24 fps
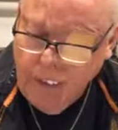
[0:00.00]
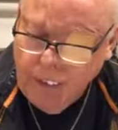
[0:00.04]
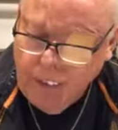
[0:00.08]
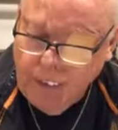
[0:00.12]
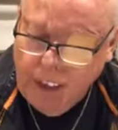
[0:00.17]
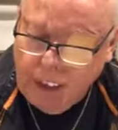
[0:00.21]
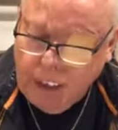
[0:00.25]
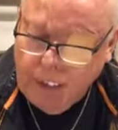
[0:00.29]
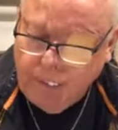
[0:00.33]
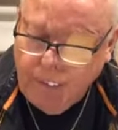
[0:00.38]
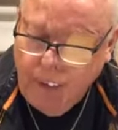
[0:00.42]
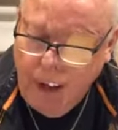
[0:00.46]

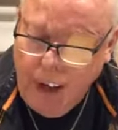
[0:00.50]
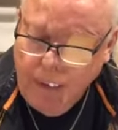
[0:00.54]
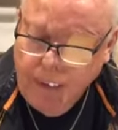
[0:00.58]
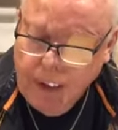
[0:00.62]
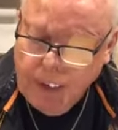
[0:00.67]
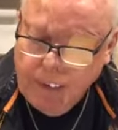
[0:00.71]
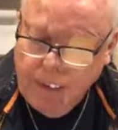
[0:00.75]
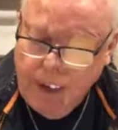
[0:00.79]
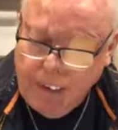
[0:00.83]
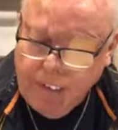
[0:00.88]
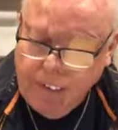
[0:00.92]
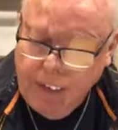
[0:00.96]
that the
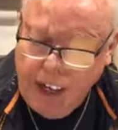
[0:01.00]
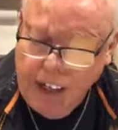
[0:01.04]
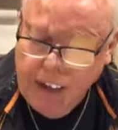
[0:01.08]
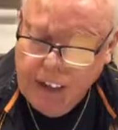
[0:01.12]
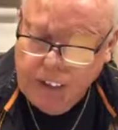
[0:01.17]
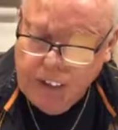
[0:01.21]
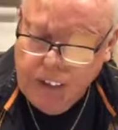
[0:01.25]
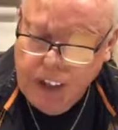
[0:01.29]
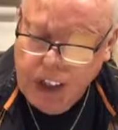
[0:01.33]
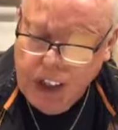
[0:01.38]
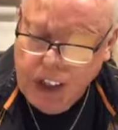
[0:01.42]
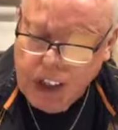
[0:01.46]
promise by faith
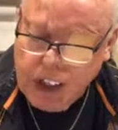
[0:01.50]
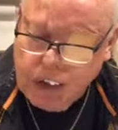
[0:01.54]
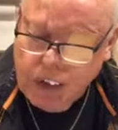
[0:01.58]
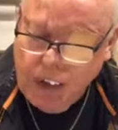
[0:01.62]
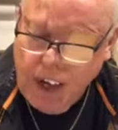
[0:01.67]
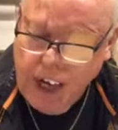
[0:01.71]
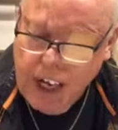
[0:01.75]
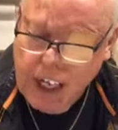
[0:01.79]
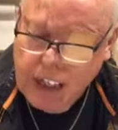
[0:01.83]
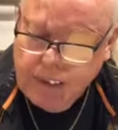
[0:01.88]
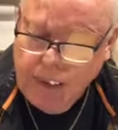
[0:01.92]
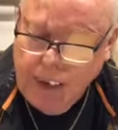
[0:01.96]
of Jesus
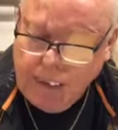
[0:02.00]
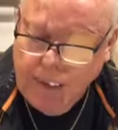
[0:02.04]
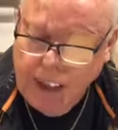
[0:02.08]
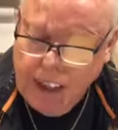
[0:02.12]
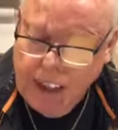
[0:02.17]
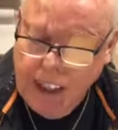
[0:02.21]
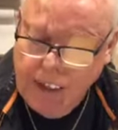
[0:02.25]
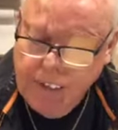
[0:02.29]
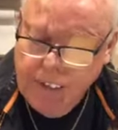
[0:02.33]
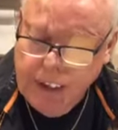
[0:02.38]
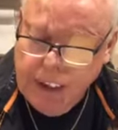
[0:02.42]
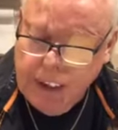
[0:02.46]
Christ might be
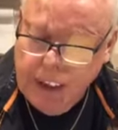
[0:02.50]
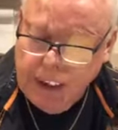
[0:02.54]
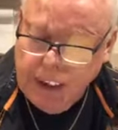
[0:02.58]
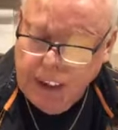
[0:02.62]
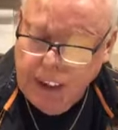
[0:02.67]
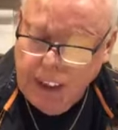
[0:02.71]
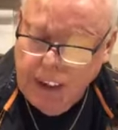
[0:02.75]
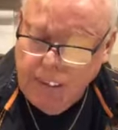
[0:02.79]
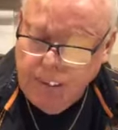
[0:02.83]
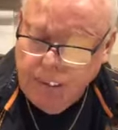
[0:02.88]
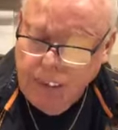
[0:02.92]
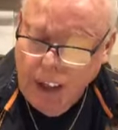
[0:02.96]
given to
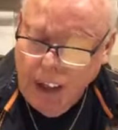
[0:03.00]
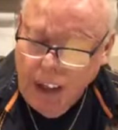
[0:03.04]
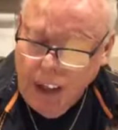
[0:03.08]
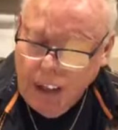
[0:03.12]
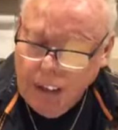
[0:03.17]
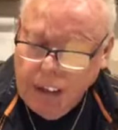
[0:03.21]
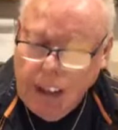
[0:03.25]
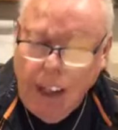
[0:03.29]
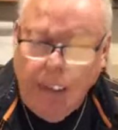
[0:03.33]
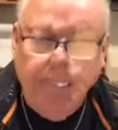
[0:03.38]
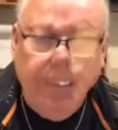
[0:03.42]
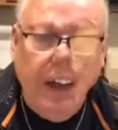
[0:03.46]
them
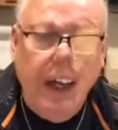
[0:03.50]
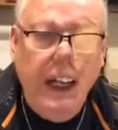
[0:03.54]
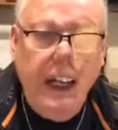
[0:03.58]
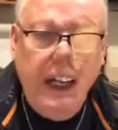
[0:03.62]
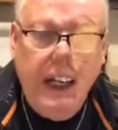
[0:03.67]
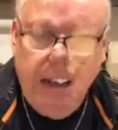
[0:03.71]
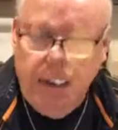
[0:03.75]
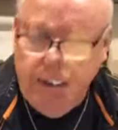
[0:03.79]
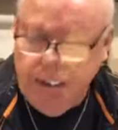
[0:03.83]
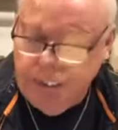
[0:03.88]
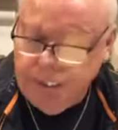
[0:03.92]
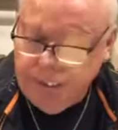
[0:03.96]
that
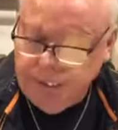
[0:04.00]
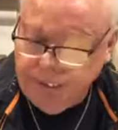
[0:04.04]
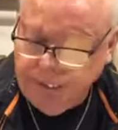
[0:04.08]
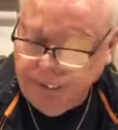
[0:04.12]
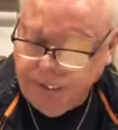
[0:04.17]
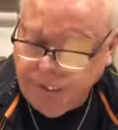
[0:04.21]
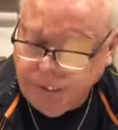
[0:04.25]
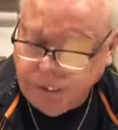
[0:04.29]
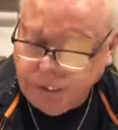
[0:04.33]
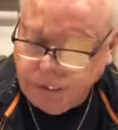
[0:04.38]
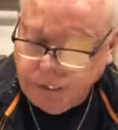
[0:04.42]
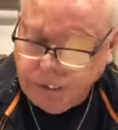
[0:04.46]
believe.
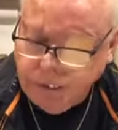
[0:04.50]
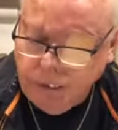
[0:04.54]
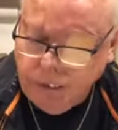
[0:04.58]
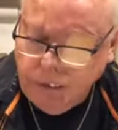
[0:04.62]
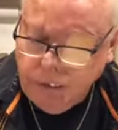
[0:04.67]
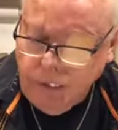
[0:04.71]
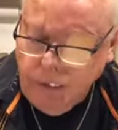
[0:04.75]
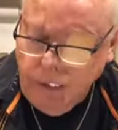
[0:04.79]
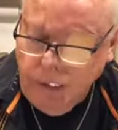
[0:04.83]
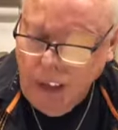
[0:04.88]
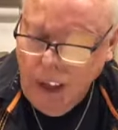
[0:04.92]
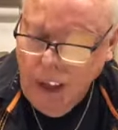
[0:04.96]

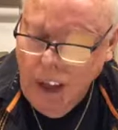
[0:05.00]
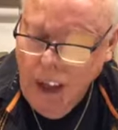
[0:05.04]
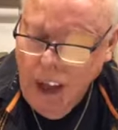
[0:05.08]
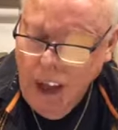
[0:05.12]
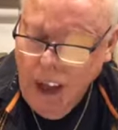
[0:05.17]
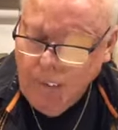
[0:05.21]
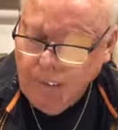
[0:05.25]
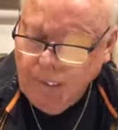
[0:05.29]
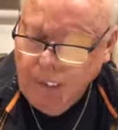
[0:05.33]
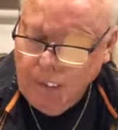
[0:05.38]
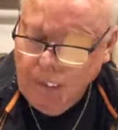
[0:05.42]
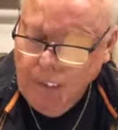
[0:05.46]

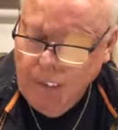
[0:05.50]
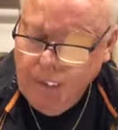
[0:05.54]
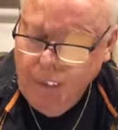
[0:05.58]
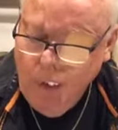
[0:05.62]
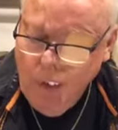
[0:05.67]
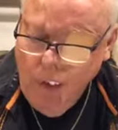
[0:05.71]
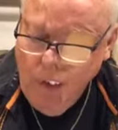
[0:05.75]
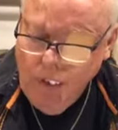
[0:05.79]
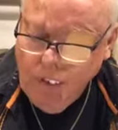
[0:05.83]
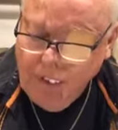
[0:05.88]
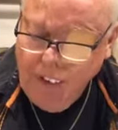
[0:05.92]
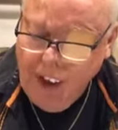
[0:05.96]
But
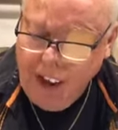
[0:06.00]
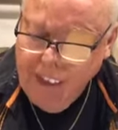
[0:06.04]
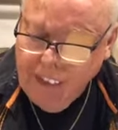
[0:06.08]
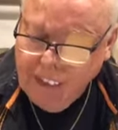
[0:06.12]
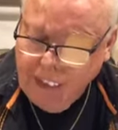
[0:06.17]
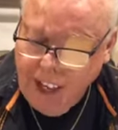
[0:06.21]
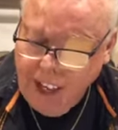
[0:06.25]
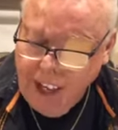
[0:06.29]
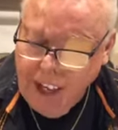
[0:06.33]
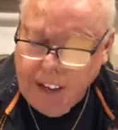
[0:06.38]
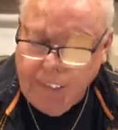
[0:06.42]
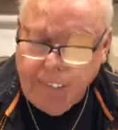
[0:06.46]
before faith
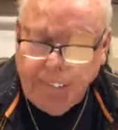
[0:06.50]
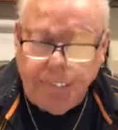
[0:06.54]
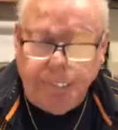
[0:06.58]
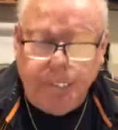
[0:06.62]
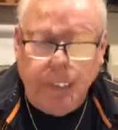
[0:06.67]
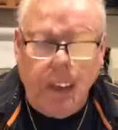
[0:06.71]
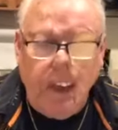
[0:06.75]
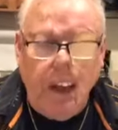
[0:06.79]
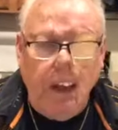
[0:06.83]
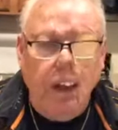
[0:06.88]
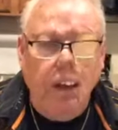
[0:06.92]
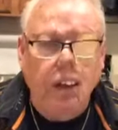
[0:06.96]
came,
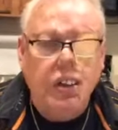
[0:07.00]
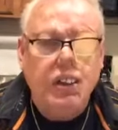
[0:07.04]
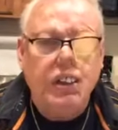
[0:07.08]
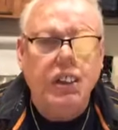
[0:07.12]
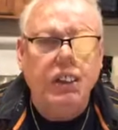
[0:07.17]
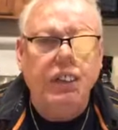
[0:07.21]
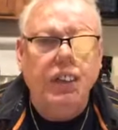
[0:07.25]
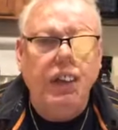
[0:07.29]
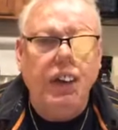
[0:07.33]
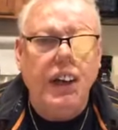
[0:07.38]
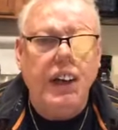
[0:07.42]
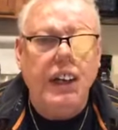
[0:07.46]
now notice the
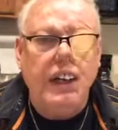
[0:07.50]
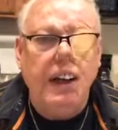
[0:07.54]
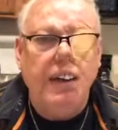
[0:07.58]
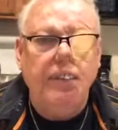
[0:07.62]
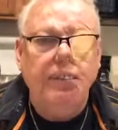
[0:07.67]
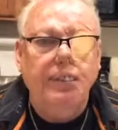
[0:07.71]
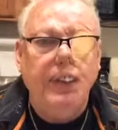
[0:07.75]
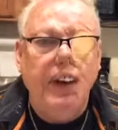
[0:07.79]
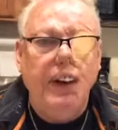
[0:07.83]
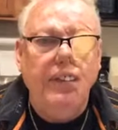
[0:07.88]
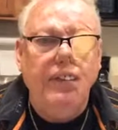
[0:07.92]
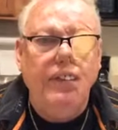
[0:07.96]
phrase,
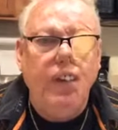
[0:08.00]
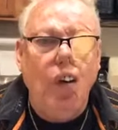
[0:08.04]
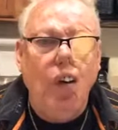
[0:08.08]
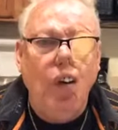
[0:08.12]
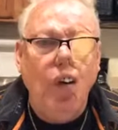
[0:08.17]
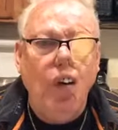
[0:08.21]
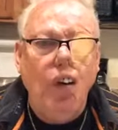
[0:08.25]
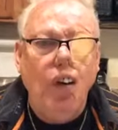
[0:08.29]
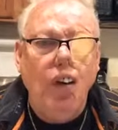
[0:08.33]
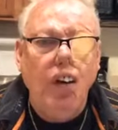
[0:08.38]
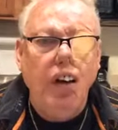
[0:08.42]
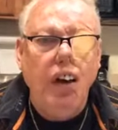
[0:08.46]

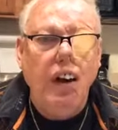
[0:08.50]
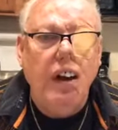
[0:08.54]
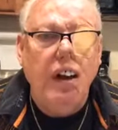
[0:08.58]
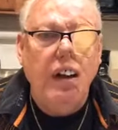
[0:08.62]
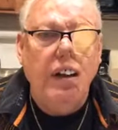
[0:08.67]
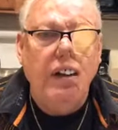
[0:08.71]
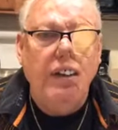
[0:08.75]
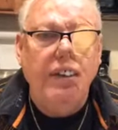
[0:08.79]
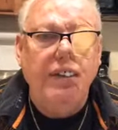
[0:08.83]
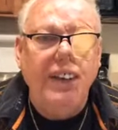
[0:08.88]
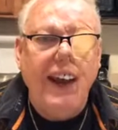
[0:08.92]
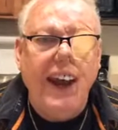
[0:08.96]
before
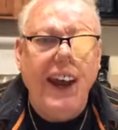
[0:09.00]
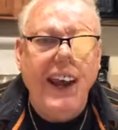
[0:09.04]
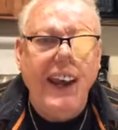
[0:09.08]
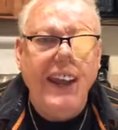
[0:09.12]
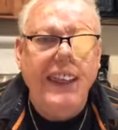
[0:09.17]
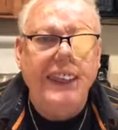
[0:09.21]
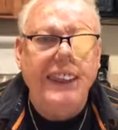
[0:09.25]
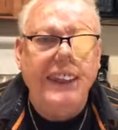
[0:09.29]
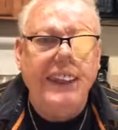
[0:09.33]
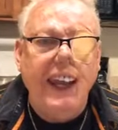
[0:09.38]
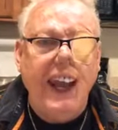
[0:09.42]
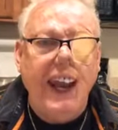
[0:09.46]

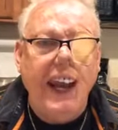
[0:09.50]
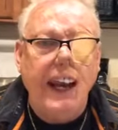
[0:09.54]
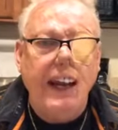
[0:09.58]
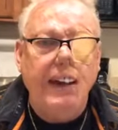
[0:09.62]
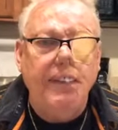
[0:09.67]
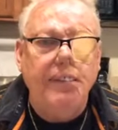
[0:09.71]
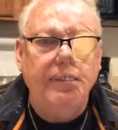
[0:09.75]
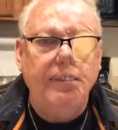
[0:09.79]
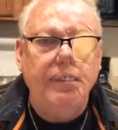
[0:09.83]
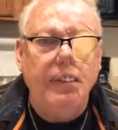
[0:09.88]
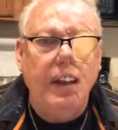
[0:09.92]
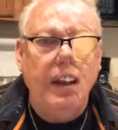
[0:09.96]
faith
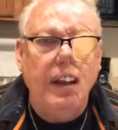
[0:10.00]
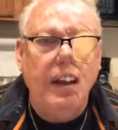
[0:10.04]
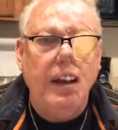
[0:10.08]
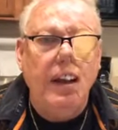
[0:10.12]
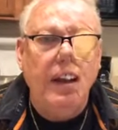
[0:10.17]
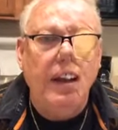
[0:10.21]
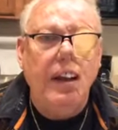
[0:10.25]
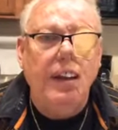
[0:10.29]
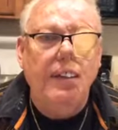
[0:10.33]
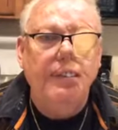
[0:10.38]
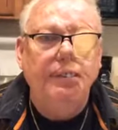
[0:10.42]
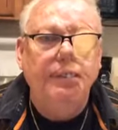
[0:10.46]
came,
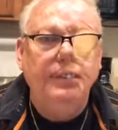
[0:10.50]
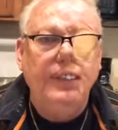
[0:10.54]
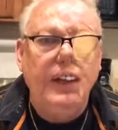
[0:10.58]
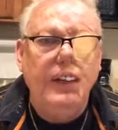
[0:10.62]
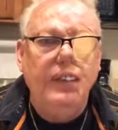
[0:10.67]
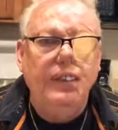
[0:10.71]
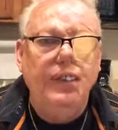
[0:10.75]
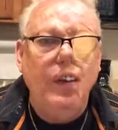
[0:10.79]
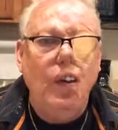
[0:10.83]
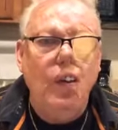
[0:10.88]
there